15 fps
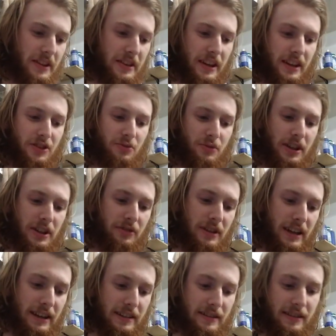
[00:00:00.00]
that's why you
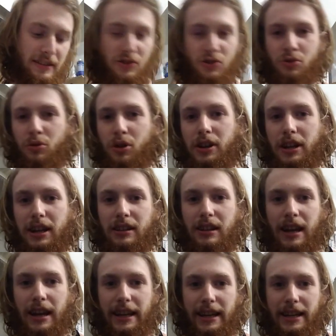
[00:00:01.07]
get this chronic
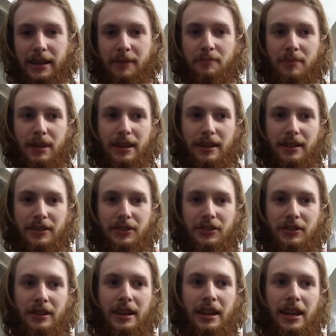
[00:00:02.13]
lying,
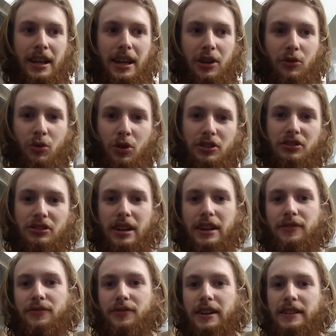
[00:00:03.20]
because he wants to
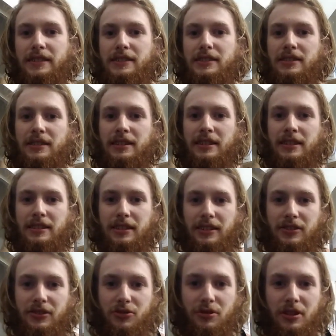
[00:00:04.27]
have friends,
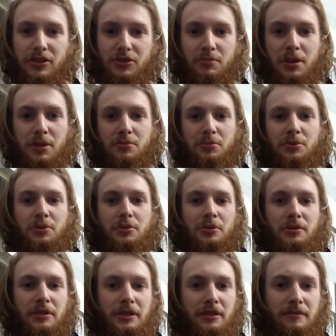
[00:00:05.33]
doesn't trust people,
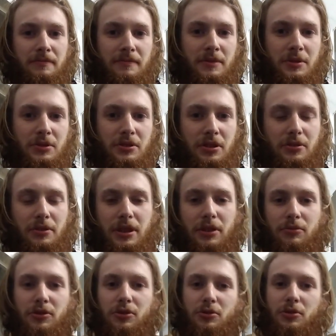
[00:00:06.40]
so he
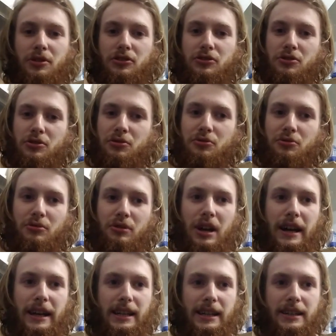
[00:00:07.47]
resorts to
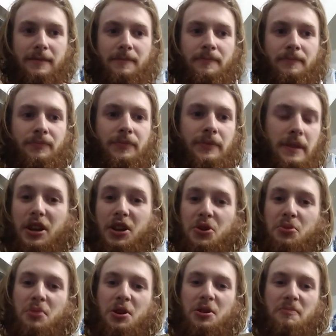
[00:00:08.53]
lying. For
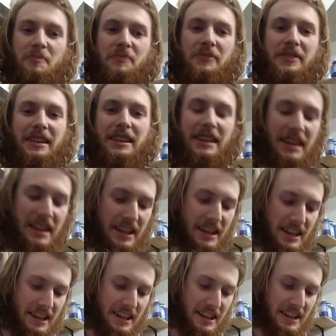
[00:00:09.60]
humor,
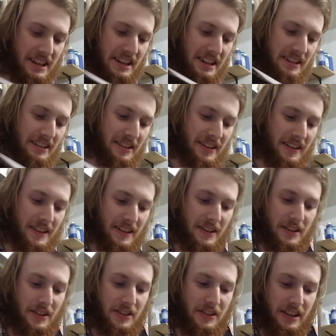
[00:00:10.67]
he
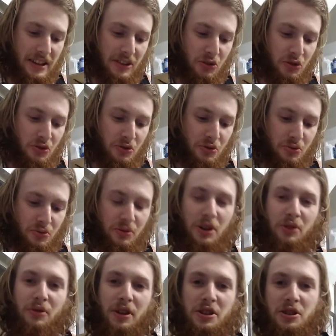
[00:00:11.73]
thinks
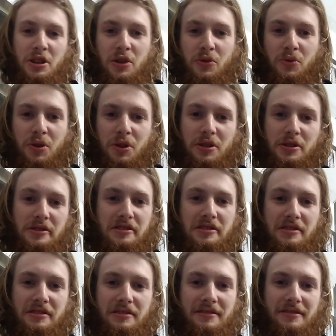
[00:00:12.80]
rearranging
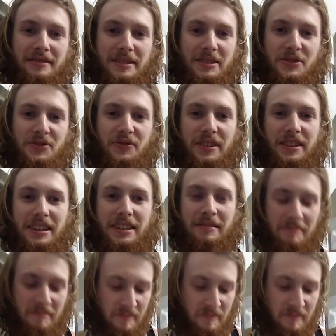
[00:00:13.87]
words is funny